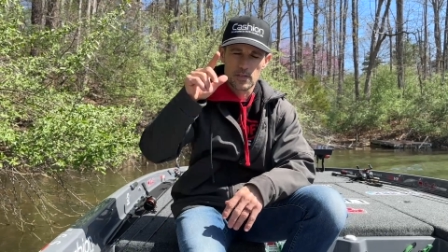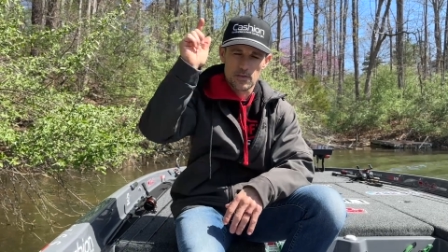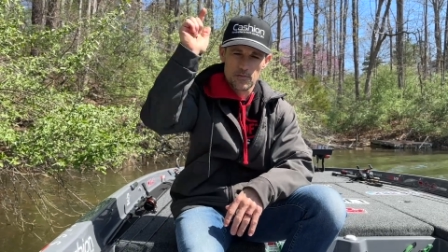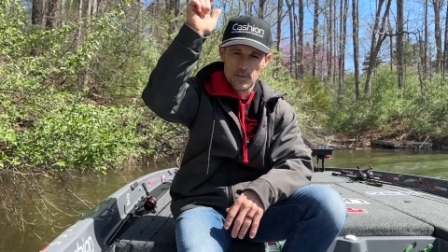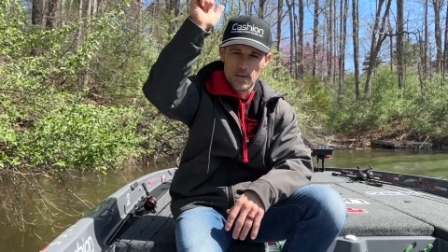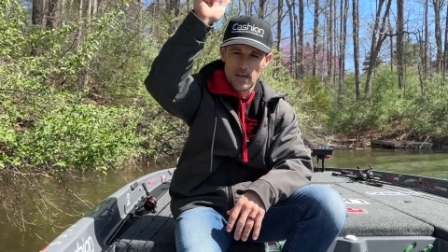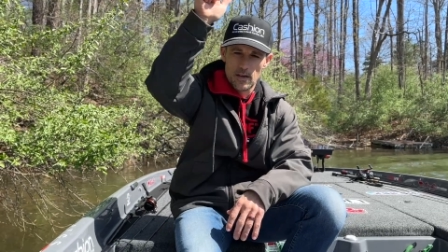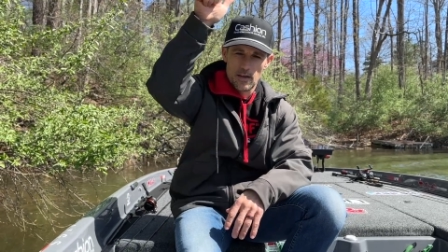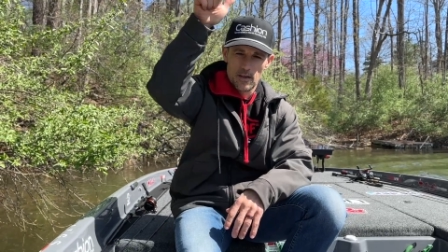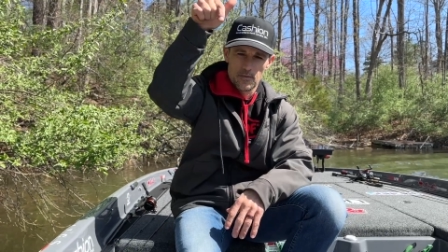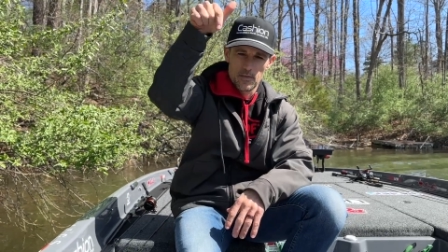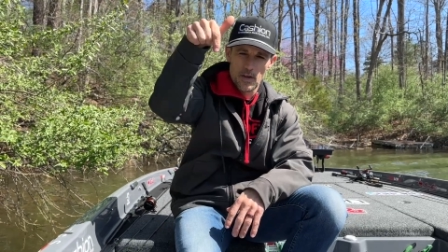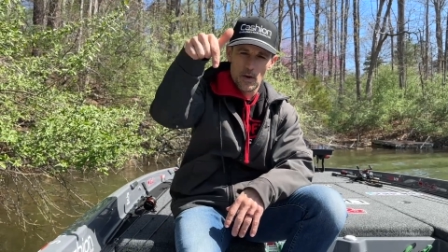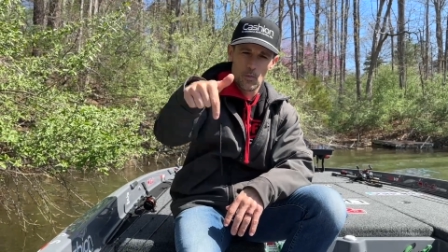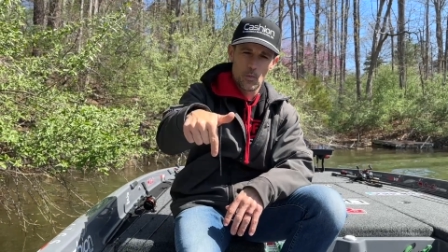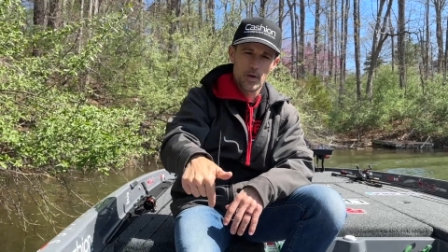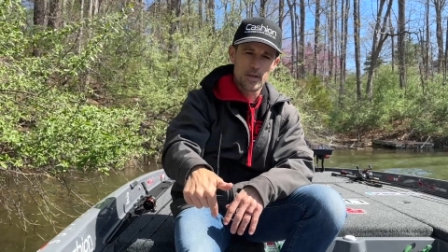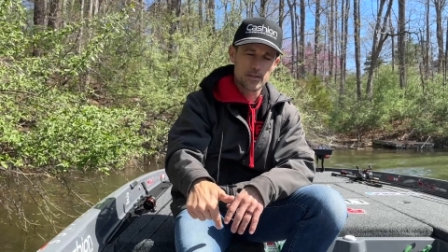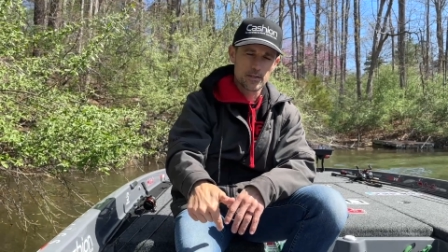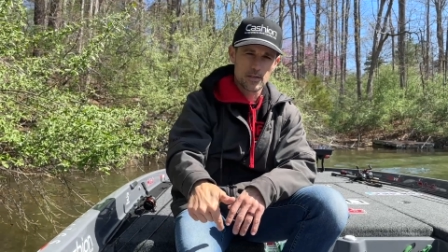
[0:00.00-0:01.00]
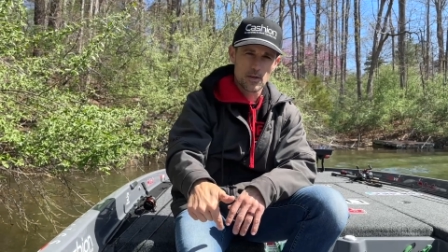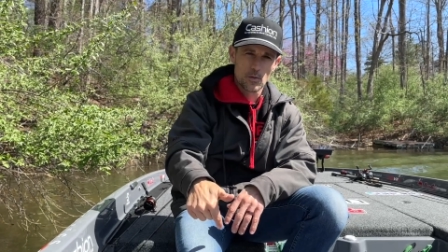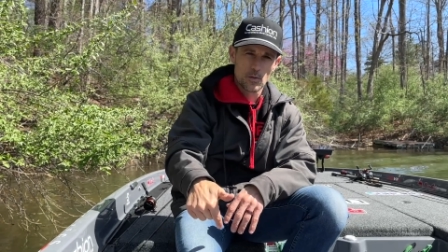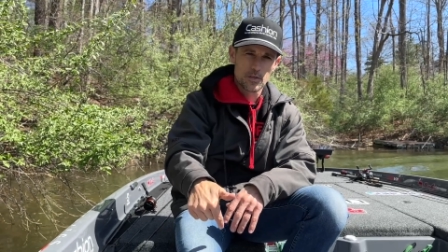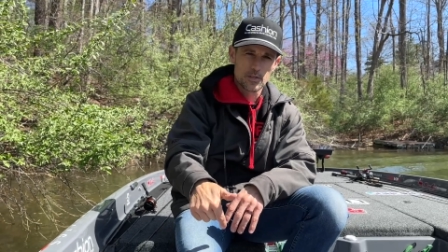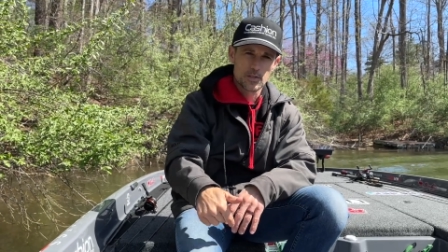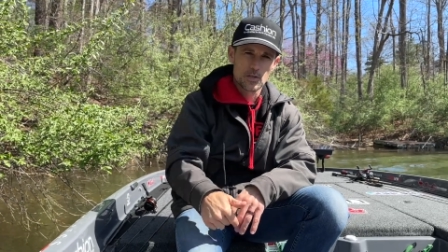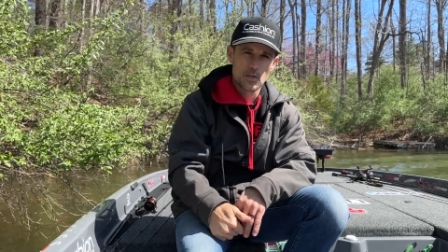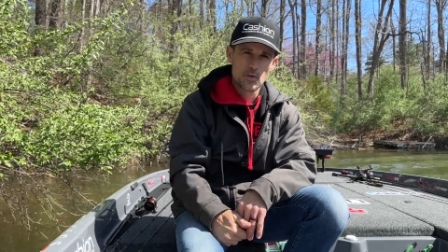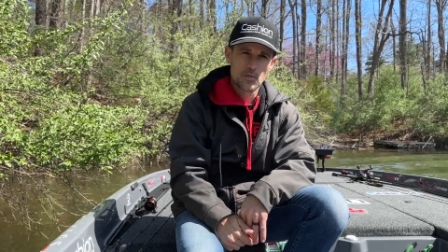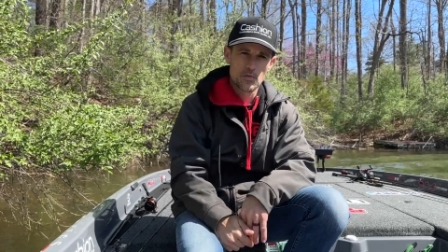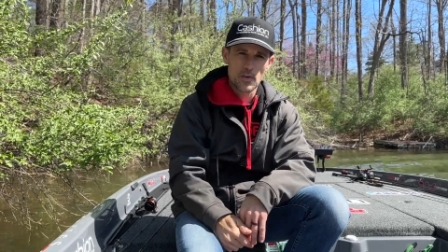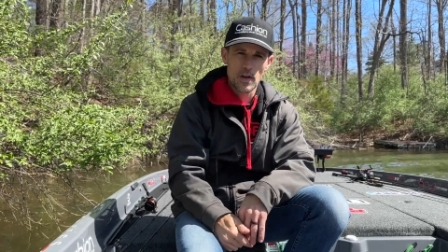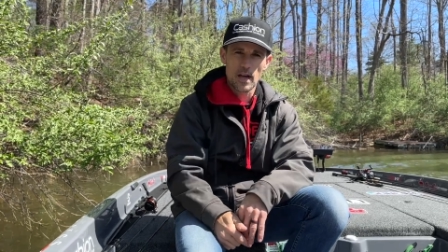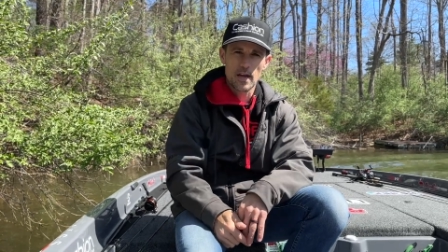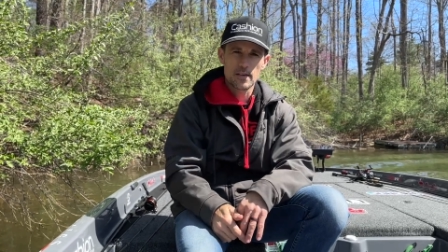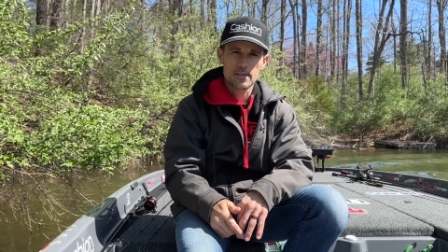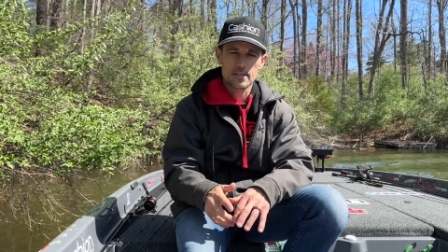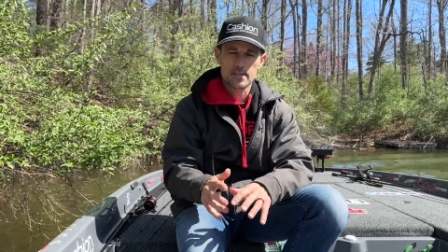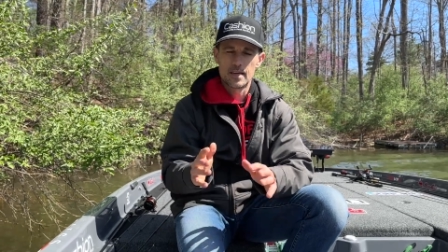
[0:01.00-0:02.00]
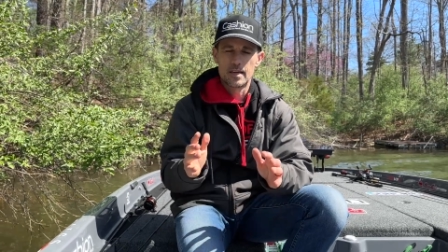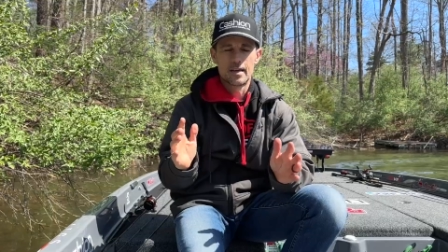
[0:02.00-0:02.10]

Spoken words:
If that weight's going too fast,